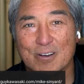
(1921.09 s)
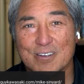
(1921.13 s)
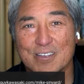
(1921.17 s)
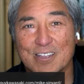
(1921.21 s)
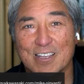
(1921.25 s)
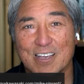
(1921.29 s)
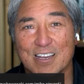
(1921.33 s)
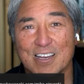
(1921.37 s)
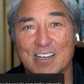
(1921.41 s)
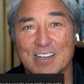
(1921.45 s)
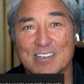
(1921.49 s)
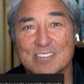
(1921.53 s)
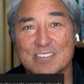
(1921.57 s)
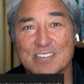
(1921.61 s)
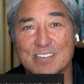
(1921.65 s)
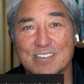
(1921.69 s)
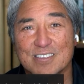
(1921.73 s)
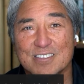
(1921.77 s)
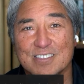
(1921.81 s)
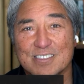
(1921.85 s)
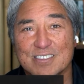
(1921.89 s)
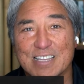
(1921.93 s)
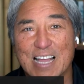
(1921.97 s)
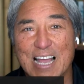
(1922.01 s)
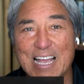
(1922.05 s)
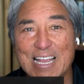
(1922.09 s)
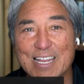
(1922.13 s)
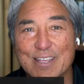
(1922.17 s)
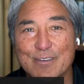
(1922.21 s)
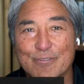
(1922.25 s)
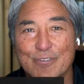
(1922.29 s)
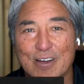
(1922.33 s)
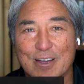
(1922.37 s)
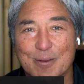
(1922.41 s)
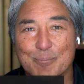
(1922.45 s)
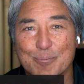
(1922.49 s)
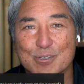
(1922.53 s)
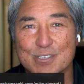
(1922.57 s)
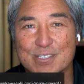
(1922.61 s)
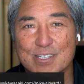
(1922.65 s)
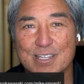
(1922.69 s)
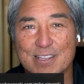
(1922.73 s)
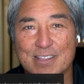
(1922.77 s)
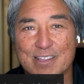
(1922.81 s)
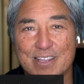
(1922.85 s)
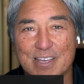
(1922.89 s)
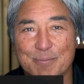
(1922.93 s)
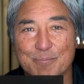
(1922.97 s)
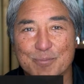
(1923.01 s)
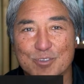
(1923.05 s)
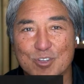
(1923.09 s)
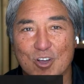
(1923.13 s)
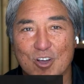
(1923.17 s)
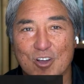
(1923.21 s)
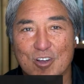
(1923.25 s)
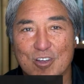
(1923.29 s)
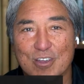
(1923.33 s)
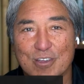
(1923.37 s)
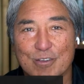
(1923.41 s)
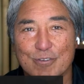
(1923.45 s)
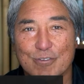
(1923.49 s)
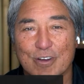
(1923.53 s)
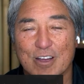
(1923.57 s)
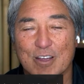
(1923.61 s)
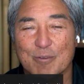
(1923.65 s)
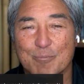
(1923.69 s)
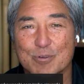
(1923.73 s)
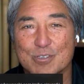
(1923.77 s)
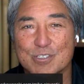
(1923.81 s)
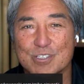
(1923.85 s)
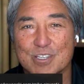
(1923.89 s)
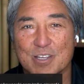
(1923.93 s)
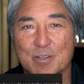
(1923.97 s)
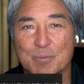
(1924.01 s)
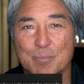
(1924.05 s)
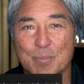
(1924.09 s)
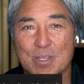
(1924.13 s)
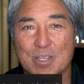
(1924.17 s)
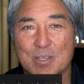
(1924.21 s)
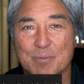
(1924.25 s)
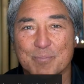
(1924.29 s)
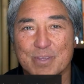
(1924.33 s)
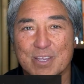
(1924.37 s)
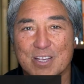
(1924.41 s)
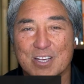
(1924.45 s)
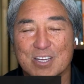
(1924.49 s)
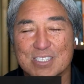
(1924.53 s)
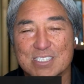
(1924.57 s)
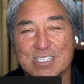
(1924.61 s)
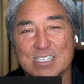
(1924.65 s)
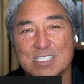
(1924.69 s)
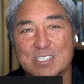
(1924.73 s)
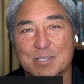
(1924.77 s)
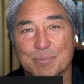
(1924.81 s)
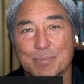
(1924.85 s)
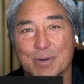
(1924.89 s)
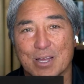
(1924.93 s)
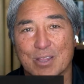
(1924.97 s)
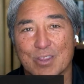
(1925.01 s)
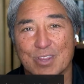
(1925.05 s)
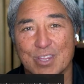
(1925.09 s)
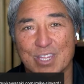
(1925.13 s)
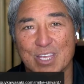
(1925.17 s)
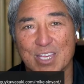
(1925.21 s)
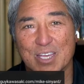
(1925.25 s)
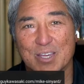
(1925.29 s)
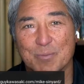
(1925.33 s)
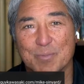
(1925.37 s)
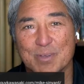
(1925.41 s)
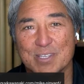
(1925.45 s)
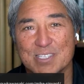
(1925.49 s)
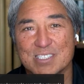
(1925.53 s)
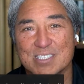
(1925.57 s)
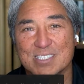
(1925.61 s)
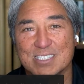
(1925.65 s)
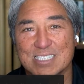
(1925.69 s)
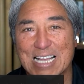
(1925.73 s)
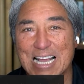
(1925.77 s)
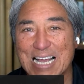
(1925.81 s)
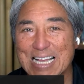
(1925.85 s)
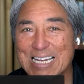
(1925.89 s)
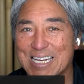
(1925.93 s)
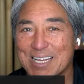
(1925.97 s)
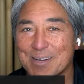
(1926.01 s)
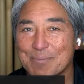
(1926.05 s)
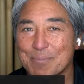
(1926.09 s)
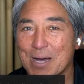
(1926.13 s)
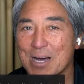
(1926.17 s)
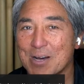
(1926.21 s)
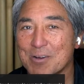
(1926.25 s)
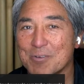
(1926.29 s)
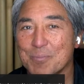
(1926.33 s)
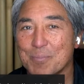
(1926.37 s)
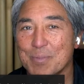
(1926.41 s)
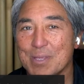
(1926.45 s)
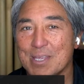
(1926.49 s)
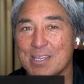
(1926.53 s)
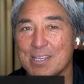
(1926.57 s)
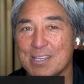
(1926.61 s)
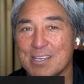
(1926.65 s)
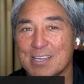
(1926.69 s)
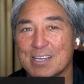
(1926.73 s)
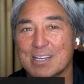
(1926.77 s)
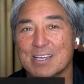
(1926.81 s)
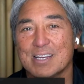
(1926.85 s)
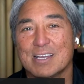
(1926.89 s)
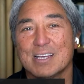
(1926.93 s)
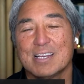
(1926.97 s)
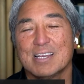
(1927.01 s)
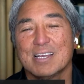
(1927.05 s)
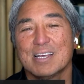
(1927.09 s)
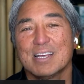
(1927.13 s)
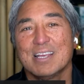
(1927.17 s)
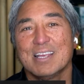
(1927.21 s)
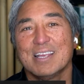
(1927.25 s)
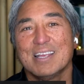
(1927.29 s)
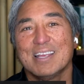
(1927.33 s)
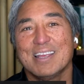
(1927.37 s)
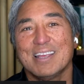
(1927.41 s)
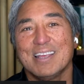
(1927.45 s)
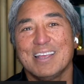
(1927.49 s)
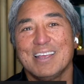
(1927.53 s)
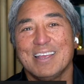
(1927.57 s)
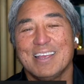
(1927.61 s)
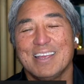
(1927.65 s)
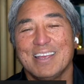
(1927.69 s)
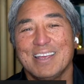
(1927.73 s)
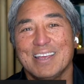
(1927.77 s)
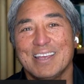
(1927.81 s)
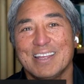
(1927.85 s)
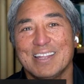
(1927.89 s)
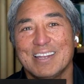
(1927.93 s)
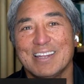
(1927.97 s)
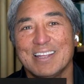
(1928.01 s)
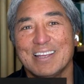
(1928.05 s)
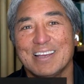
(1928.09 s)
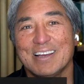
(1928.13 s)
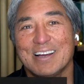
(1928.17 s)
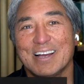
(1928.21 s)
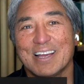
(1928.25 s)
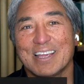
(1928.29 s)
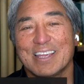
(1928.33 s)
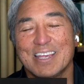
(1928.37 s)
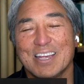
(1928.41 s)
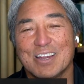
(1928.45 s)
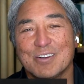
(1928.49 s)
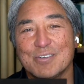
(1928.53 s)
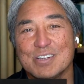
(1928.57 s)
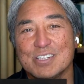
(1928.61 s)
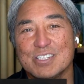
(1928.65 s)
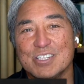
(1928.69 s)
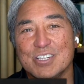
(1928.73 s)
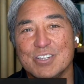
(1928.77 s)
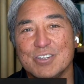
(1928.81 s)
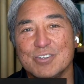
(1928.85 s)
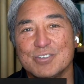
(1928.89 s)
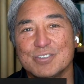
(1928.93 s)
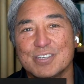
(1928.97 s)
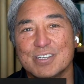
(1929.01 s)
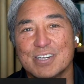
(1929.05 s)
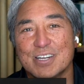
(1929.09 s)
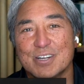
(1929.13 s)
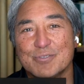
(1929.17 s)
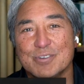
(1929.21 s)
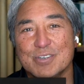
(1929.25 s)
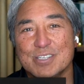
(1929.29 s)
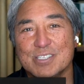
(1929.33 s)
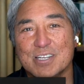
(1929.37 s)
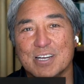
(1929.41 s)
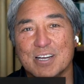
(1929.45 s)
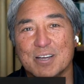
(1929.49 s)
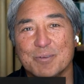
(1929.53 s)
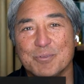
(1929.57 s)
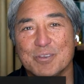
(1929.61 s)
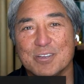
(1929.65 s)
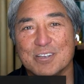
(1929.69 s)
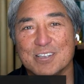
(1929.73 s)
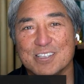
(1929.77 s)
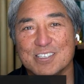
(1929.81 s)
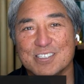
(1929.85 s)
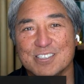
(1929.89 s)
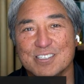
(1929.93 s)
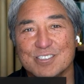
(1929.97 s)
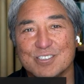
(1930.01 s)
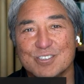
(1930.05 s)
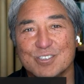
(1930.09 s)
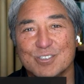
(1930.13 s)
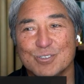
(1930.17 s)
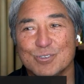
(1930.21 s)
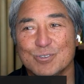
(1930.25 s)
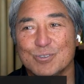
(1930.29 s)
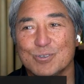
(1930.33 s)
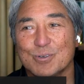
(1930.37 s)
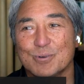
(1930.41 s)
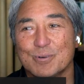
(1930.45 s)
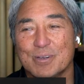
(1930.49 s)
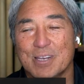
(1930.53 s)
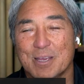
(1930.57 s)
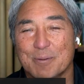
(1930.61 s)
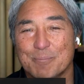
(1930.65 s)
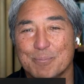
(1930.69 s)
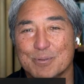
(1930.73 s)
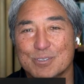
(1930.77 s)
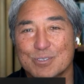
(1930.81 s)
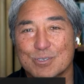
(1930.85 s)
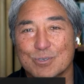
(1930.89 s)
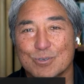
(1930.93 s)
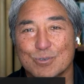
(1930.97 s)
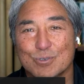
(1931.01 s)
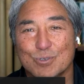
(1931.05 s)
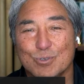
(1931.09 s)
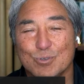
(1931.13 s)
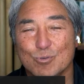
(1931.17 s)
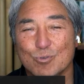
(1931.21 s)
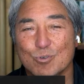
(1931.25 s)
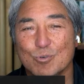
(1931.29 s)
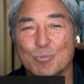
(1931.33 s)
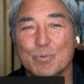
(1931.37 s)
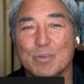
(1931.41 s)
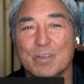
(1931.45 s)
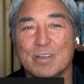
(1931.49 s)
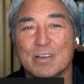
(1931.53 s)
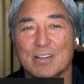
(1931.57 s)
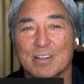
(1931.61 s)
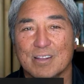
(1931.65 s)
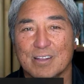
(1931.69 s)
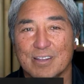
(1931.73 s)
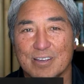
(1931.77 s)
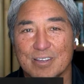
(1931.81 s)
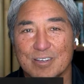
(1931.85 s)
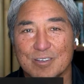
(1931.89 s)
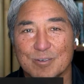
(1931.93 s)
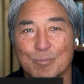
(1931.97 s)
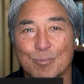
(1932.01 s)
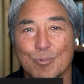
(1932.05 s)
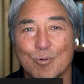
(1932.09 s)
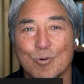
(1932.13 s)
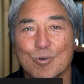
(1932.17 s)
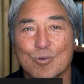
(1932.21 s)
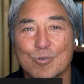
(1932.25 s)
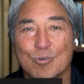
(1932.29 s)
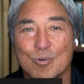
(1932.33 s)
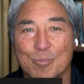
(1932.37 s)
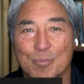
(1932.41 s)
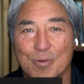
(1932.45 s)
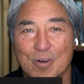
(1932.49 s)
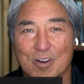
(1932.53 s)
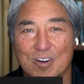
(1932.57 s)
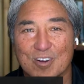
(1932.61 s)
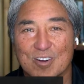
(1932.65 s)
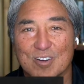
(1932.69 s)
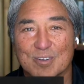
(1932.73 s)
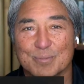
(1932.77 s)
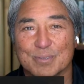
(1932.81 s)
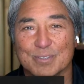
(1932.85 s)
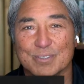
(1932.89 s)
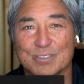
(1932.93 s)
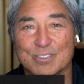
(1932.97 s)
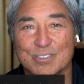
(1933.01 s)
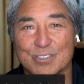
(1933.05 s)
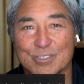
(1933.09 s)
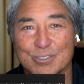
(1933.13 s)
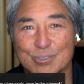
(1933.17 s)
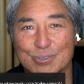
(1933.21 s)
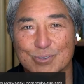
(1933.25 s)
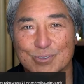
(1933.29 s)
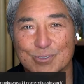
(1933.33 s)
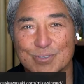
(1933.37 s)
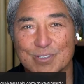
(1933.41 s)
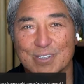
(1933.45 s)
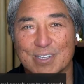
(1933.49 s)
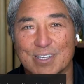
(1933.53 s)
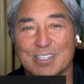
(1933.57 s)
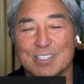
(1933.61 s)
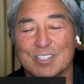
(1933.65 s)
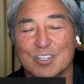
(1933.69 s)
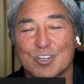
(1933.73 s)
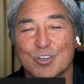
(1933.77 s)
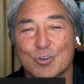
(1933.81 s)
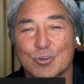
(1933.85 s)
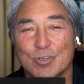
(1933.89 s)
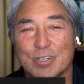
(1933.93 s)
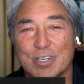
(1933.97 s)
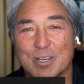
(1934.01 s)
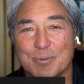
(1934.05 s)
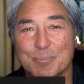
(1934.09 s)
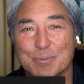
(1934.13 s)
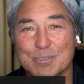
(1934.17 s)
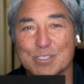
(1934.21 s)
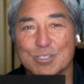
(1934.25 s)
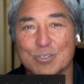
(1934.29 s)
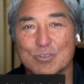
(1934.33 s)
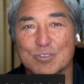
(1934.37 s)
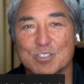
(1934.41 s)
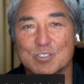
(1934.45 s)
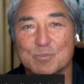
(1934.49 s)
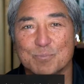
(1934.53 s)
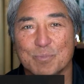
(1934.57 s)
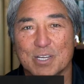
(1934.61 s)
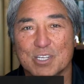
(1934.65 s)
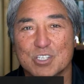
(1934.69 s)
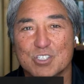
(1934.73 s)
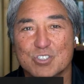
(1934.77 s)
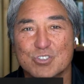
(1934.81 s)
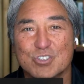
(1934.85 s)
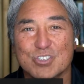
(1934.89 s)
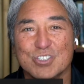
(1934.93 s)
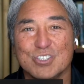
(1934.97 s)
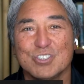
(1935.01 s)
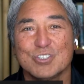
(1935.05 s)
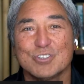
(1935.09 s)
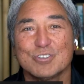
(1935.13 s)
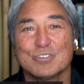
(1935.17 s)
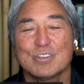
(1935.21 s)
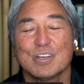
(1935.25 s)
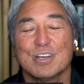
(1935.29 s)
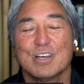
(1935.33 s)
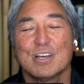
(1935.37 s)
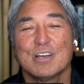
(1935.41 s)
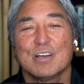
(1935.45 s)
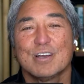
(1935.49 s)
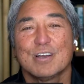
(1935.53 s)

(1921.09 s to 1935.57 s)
podcast, it's 95% them talking, 5% me, because it's about them. It's not about me. And I guarantee you that every time you listen to an episode, you will be a little more remarkable too. And the current episode is Mike Strinyard,